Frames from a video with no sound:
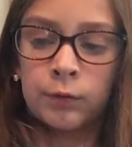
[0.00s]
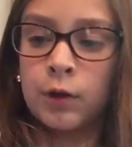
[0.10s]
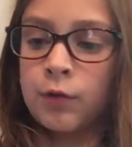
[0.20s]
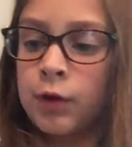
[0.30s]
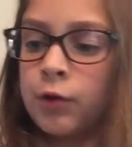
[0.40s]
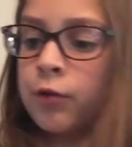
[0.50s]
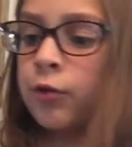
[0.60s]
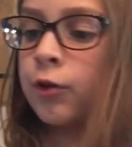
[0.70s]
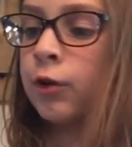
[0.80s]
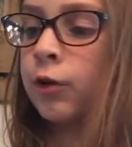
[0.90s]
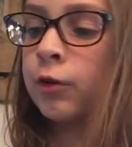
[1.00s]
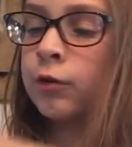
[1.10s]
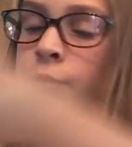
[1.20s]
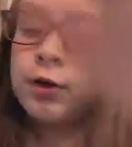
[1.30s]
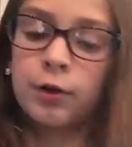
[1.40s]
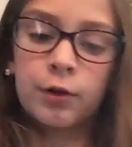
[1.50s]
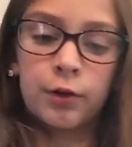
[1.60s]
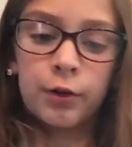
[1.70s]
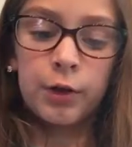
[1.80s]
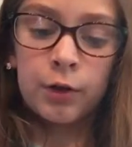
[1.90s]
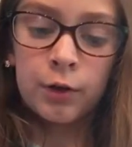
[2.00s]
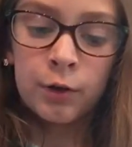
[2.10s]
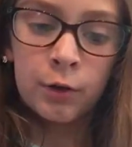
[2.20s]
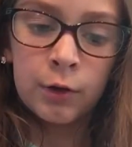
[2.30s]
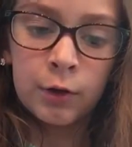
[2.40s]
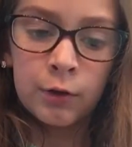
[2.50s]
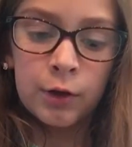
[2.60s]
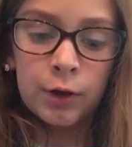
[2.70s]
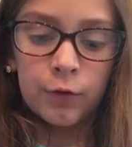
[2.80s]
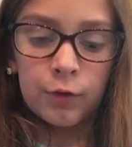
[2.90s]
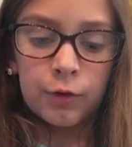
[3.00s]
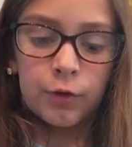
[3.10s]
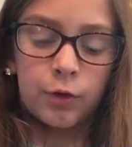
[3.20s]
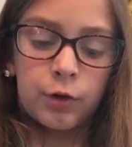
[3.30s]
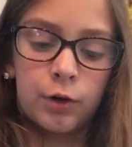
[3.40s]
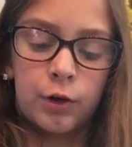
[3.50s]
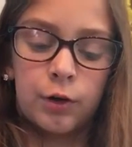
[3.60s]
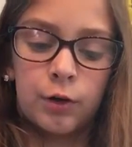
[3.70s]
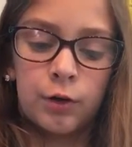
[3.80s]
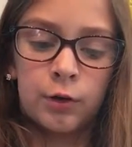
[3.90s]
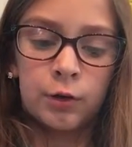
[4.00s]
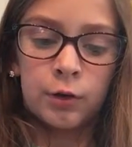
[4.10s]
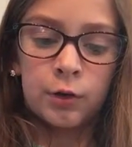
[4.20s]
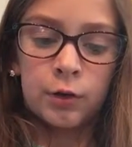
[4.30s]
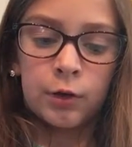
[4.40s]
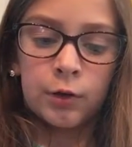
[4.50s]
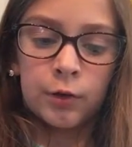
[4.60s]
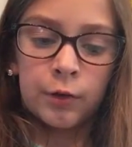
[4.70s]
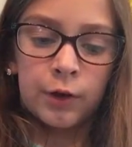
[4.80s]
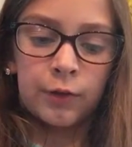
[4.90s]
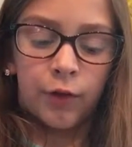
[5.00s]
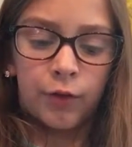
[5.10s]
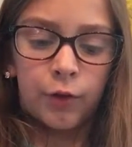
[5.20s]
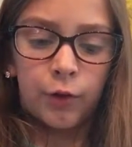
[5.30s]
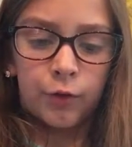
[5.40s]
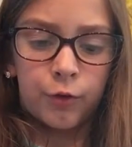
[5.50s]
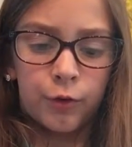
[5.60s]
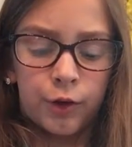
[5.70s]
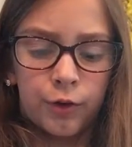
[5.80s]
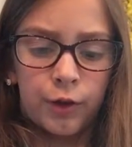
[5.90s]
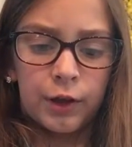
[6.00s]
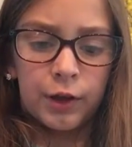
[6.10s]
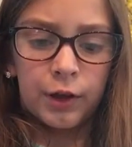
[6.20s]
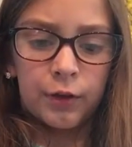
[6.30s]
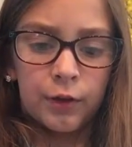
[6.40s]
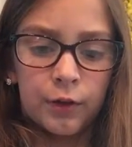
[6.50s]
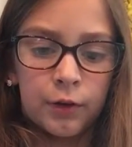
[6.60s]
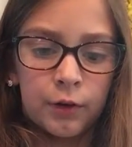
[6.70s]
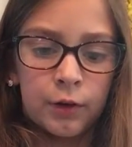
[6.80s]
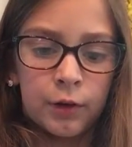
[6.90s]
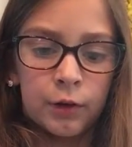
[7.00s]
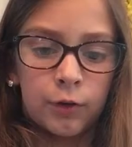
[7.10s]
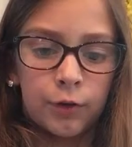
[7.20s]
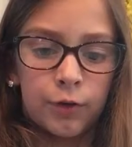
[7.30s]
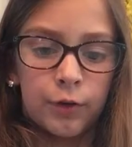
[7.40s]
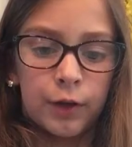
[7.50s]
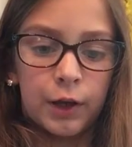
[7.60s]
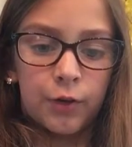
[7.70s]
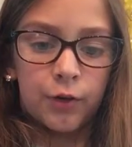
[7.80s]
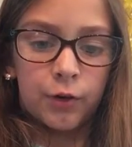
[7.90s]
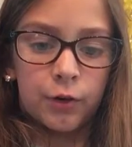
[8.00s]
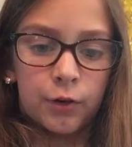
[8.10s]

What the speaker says: it means technically think of good thing that's close to what you're thinking, close to the answer.